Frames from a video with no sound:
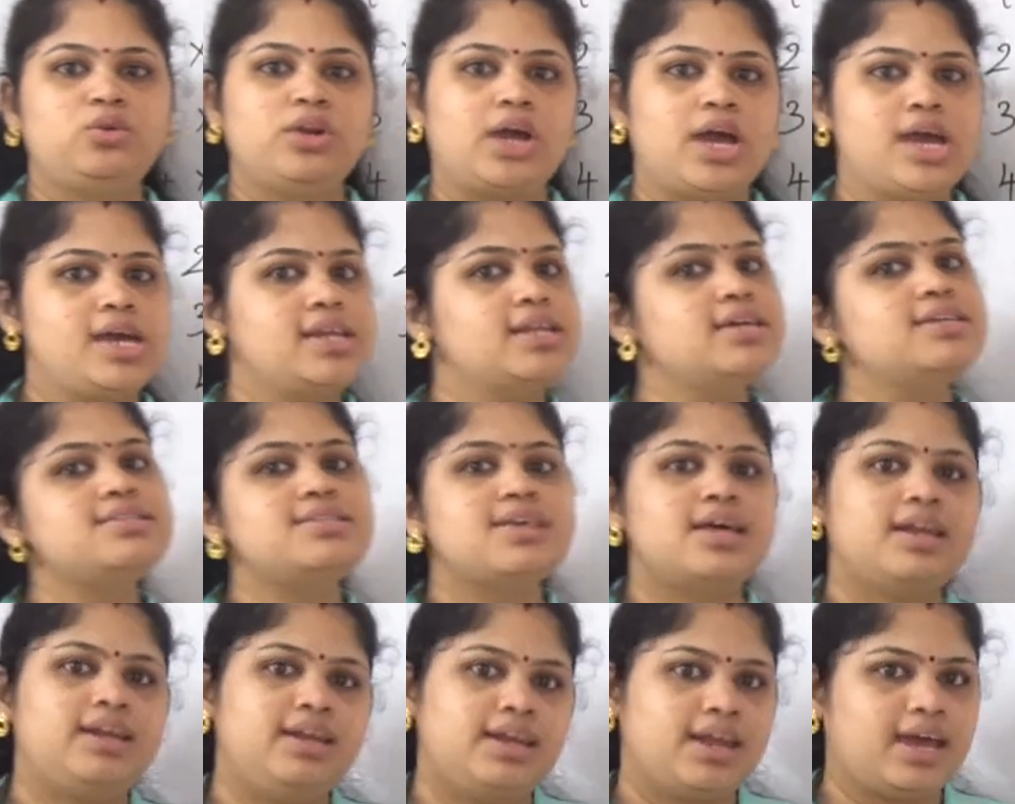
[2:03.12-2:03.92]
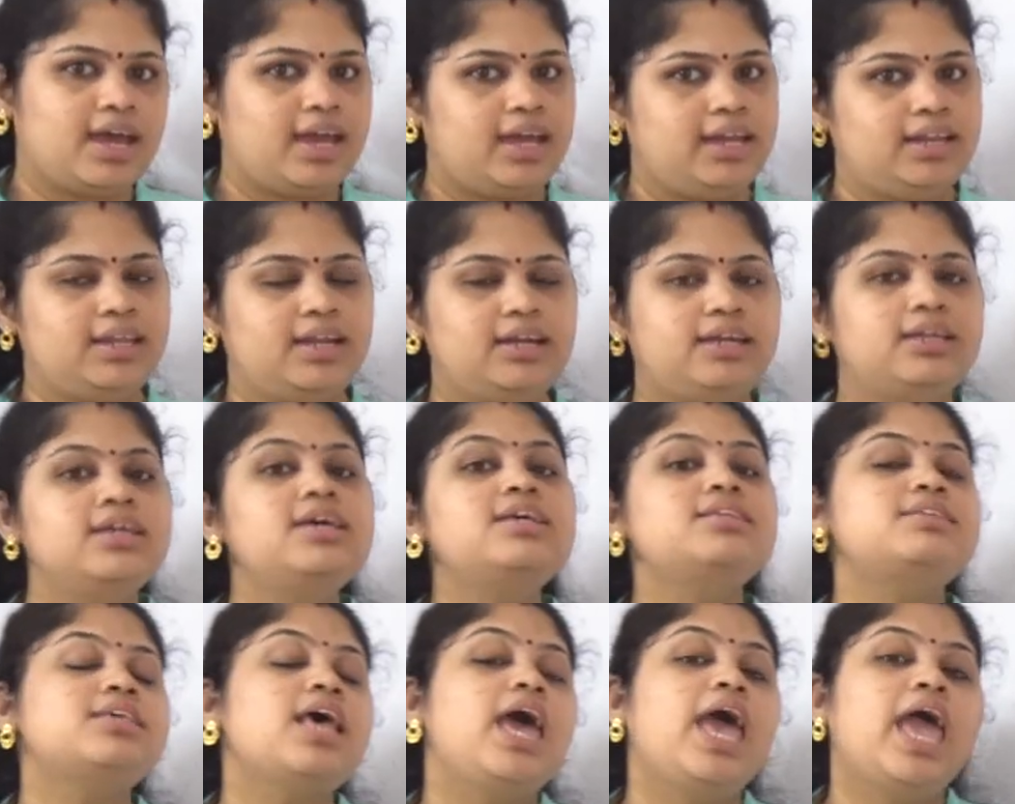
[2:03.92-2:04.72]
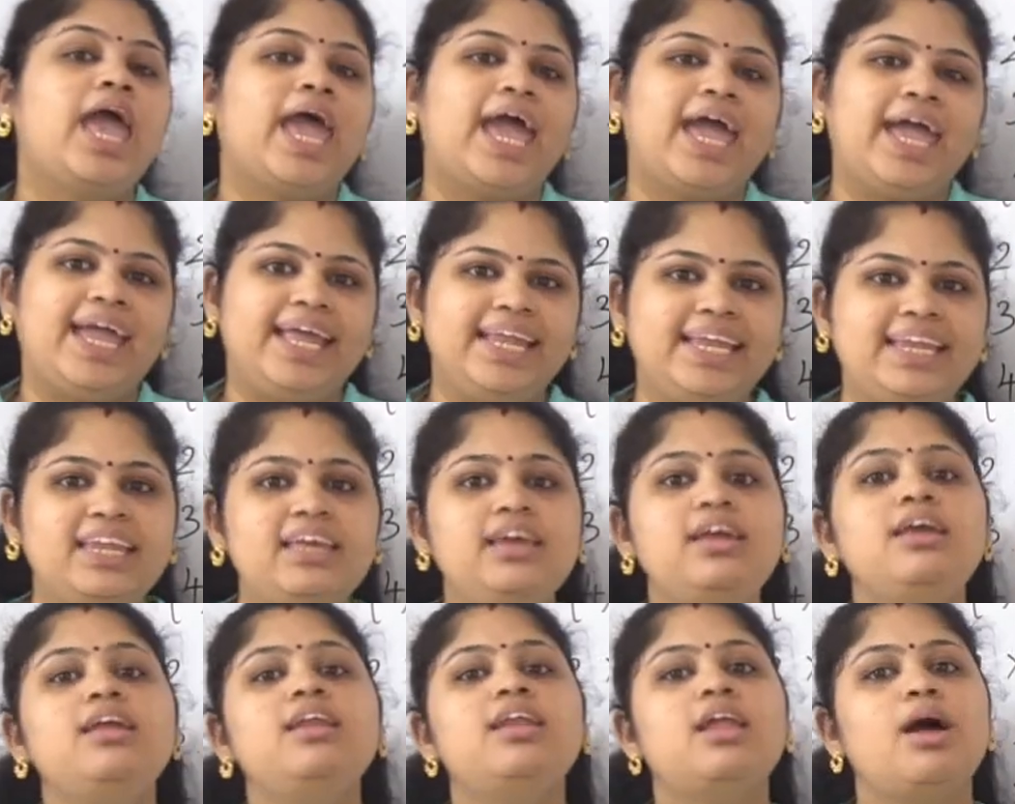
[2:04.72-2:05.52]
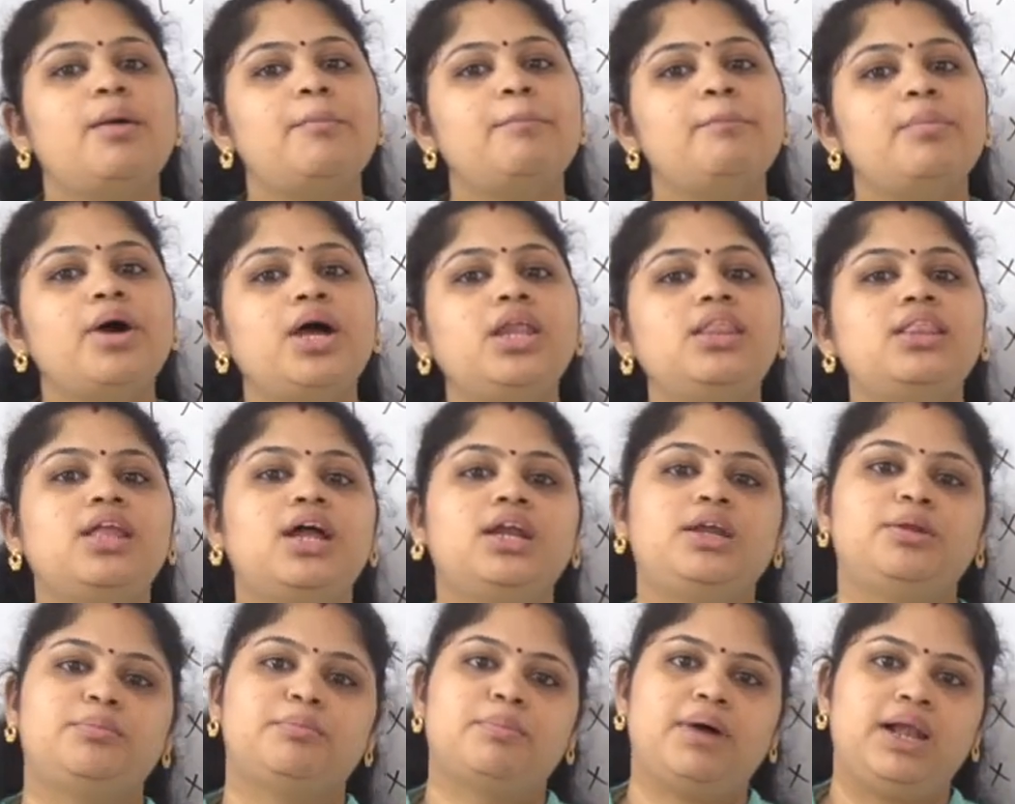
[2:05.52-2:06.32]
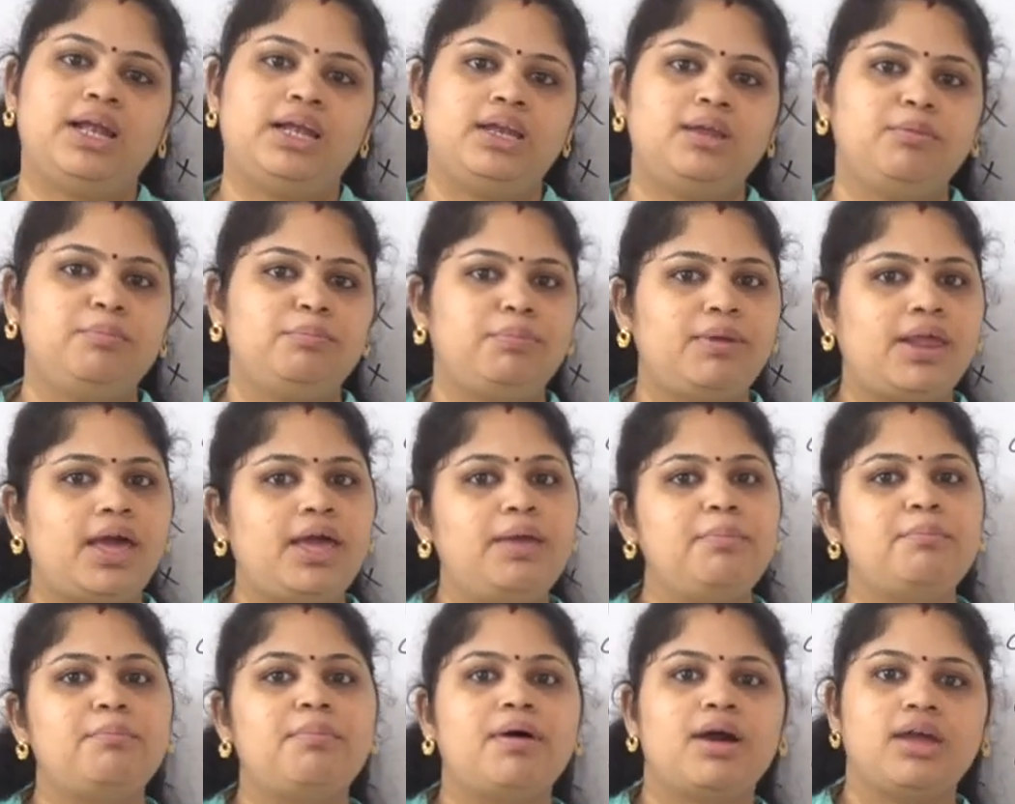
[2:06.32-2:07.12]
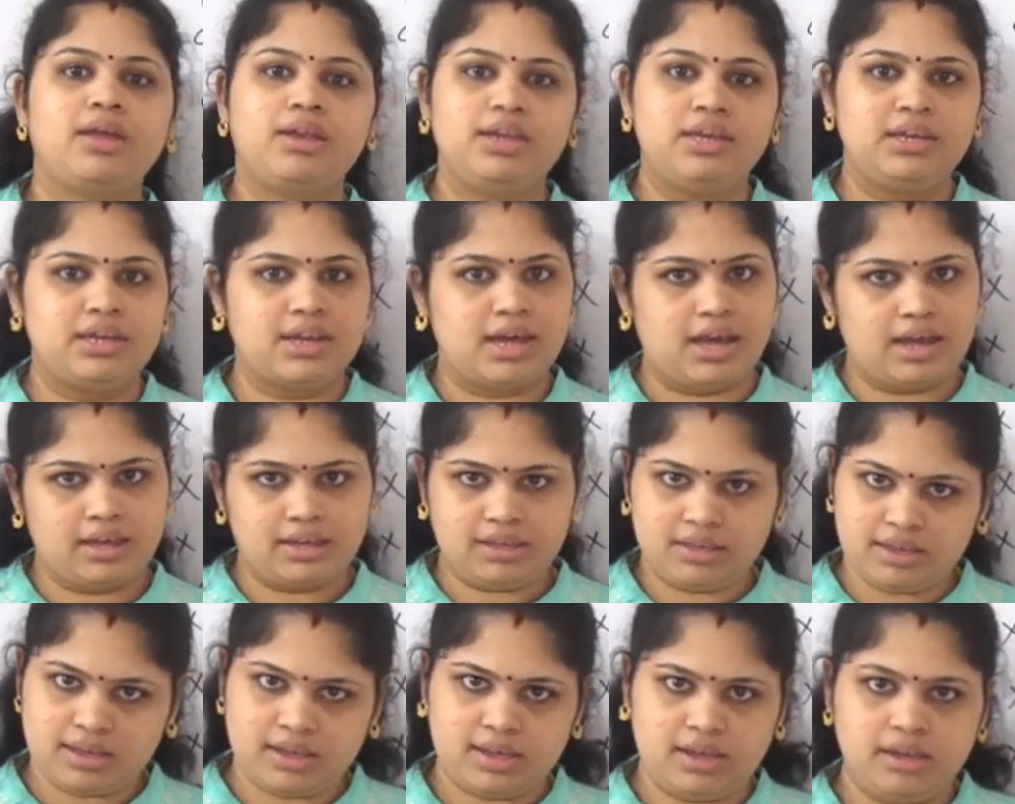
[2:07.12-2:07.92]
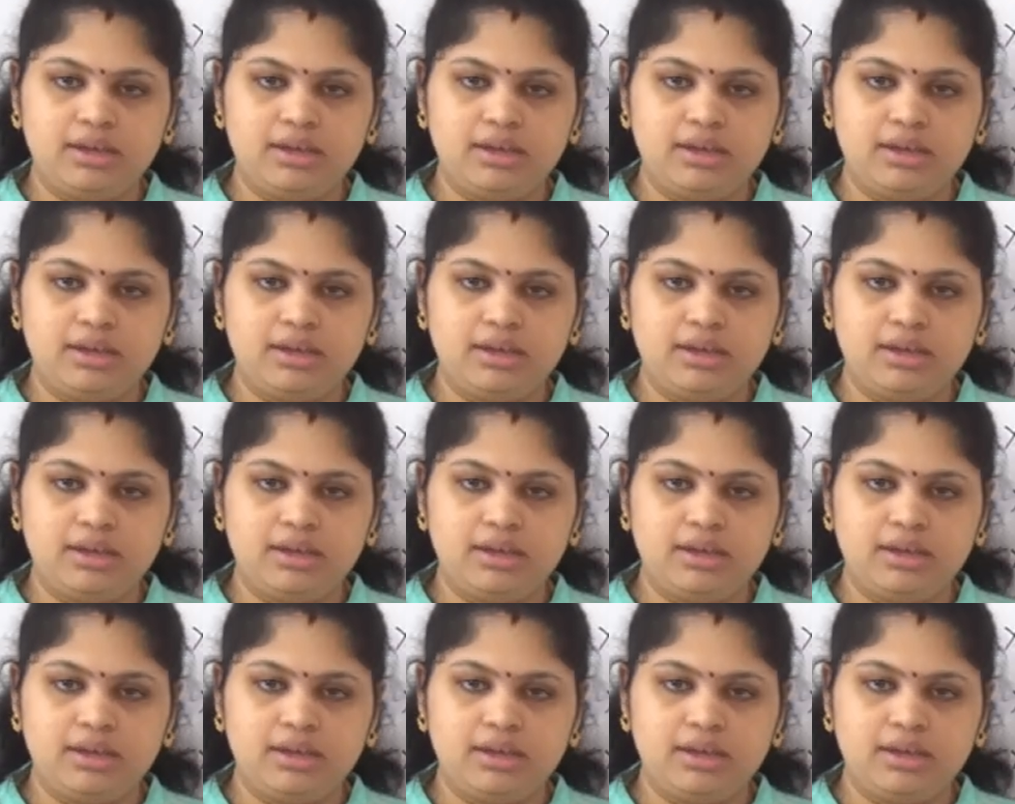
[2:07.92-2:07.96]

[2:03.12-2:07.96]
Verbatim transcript: nine is nine. That is, any number that multiplied by nine,